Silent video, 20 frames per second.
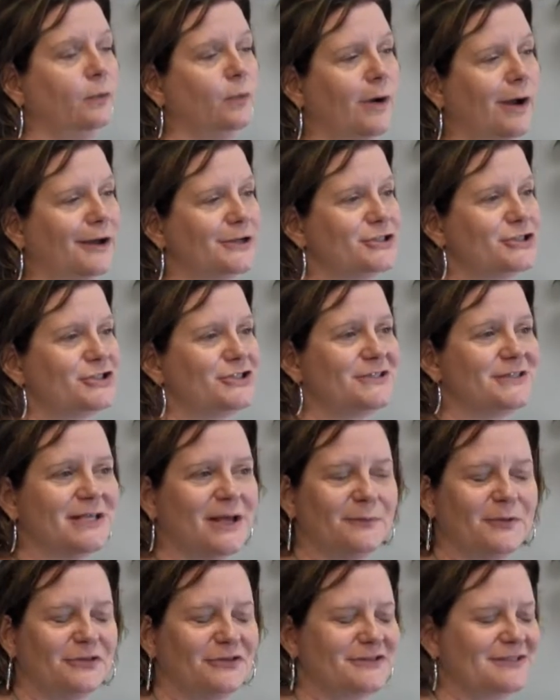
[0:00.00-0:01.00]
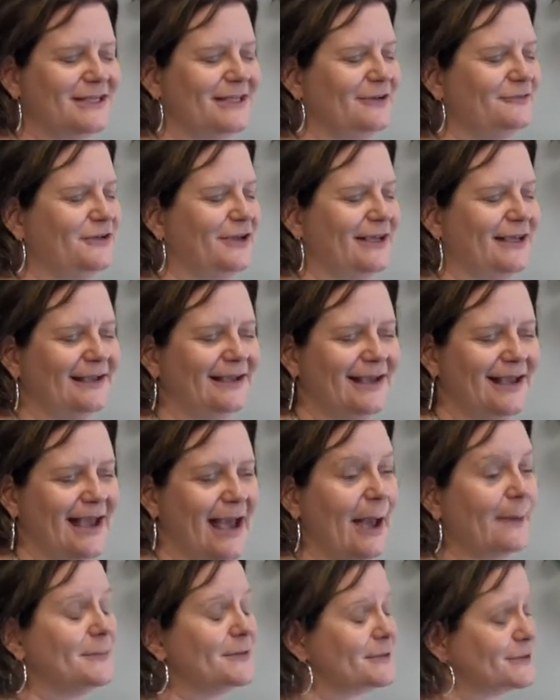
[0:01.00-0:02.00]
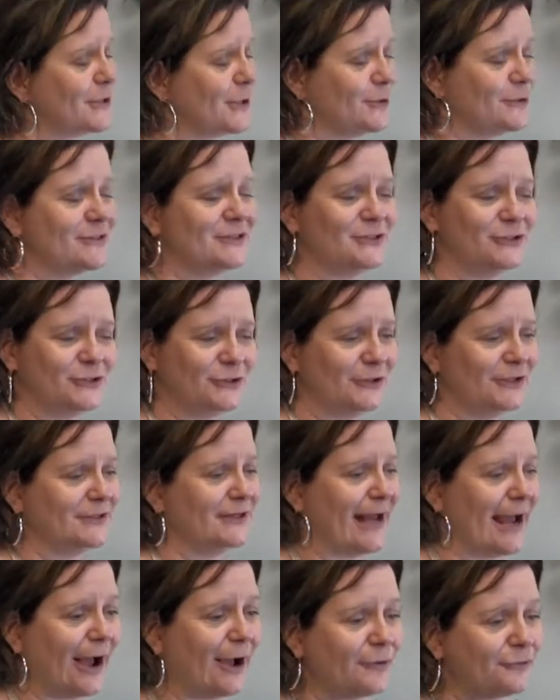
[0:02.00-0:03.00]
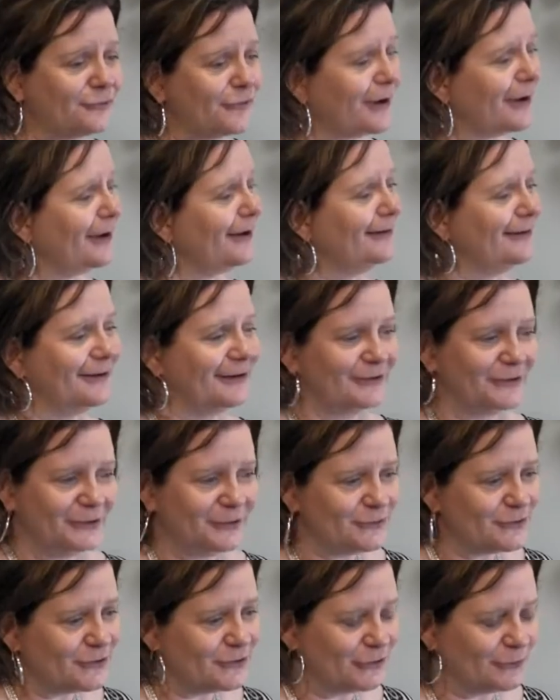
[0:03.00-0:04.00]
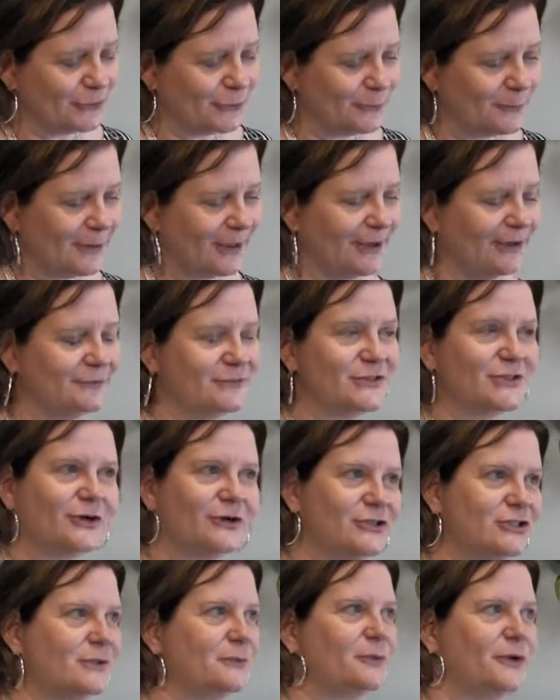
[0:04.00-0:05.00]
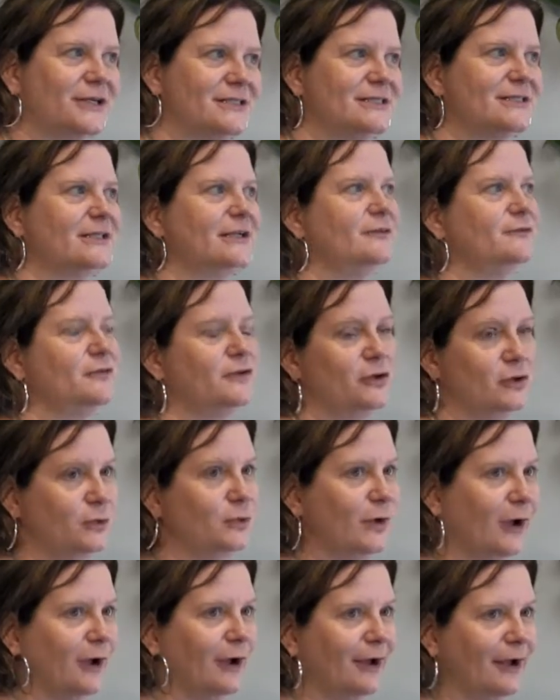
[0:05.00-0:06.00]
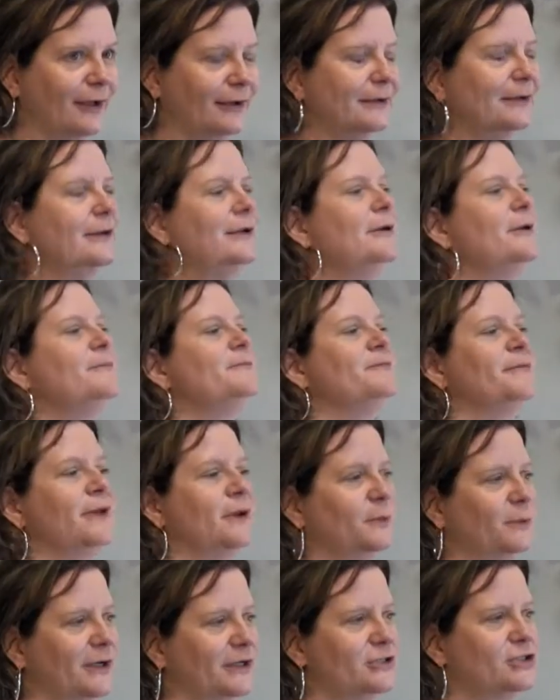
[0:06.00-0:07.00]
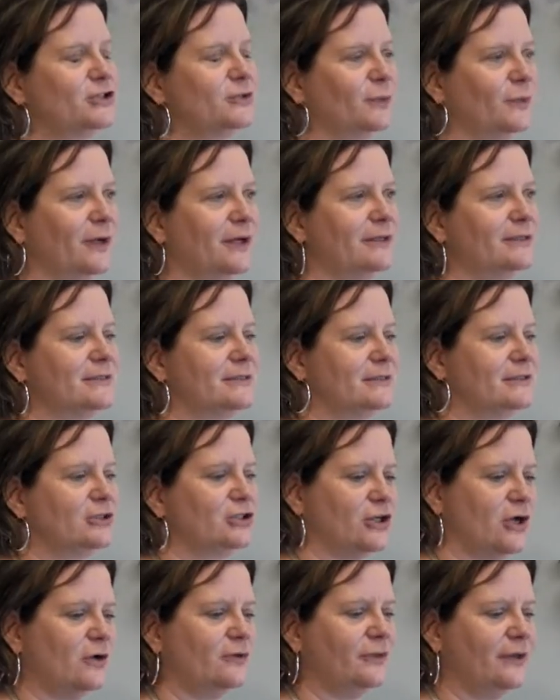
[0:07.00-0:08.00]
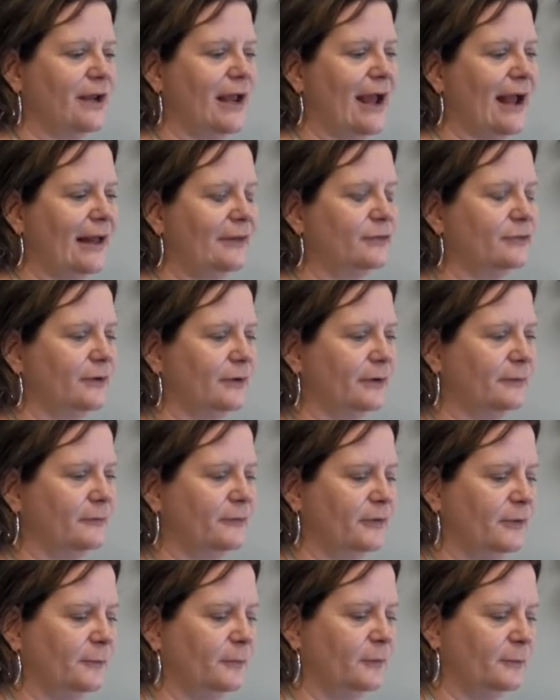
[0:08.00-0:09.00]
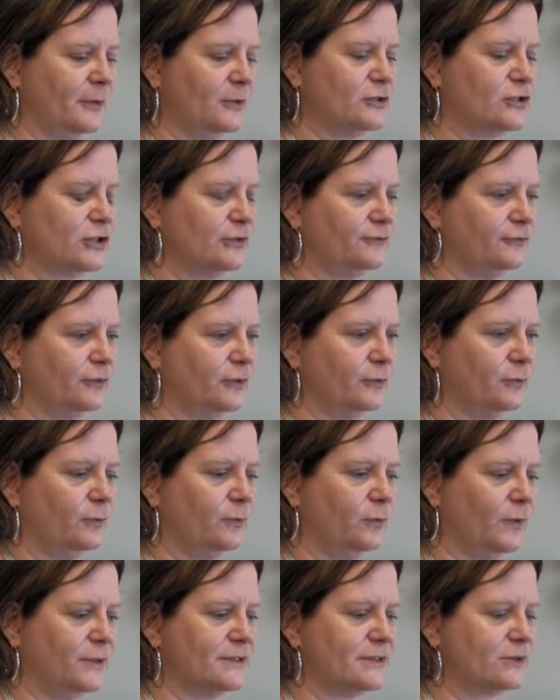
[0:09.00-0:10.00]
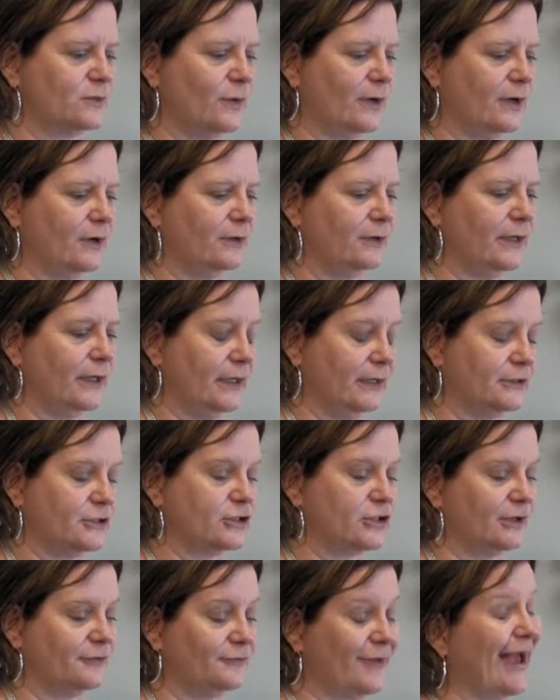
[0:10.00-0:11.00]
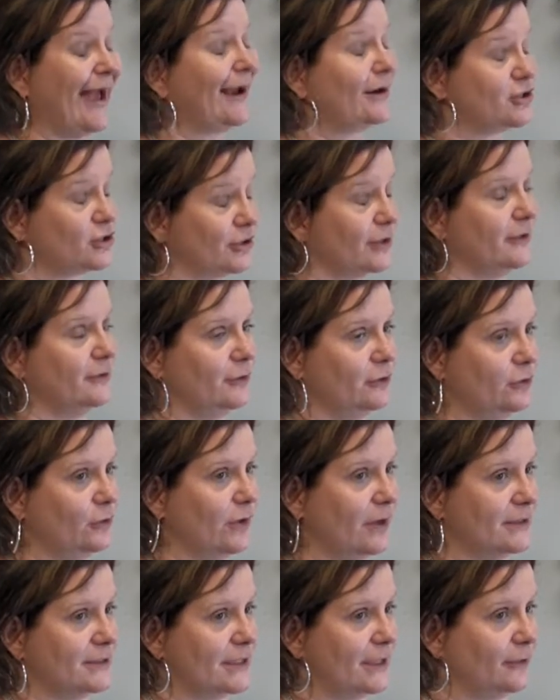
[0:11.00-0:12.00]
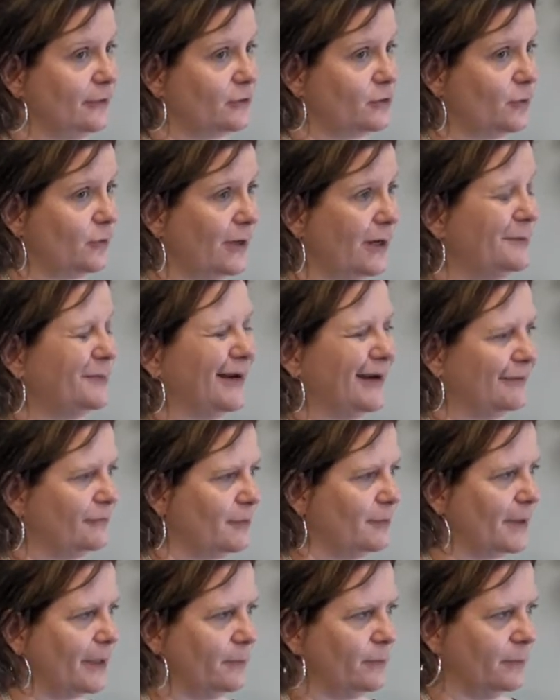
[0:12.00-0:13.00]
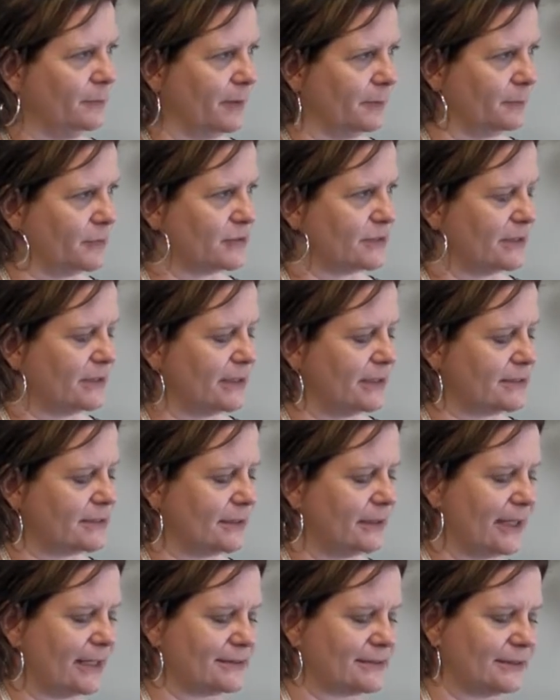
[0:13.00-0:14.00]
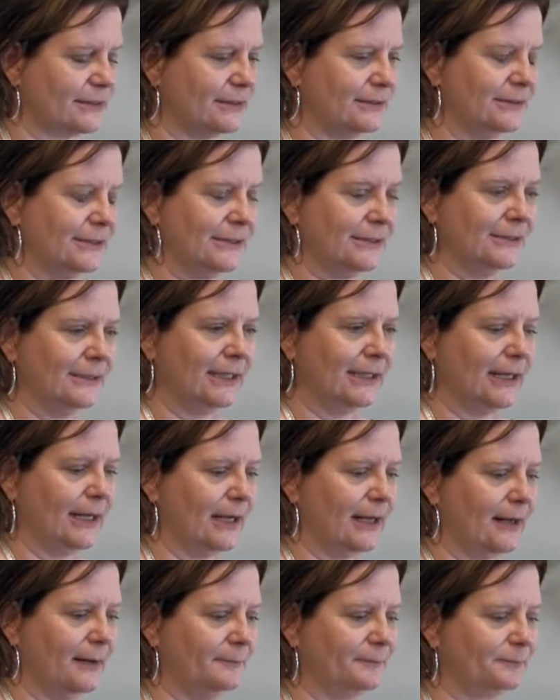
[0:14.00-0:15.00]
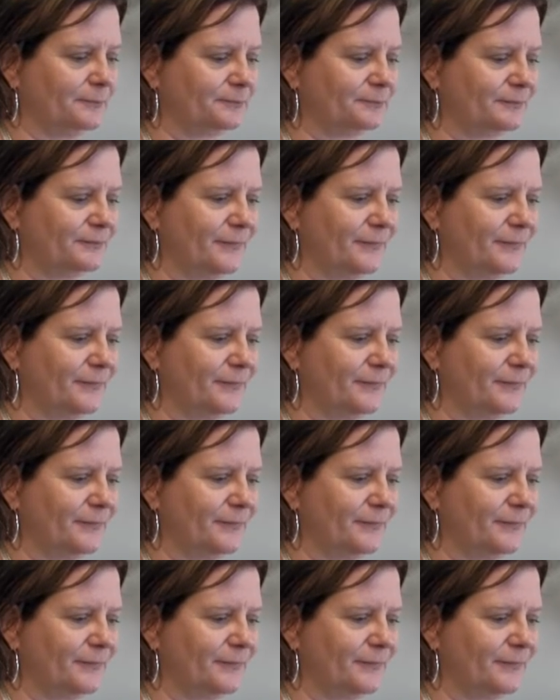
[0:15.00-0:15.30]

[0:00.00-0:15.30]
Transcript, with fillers: watch some of the TV episodes that you can now find on YouTube of Sergeant Preston of the Yukon. Yes. Which was the show that had the, the promotion for one square inch of actually the Yukon Territory, but everybody remembers it as Alaska. Um,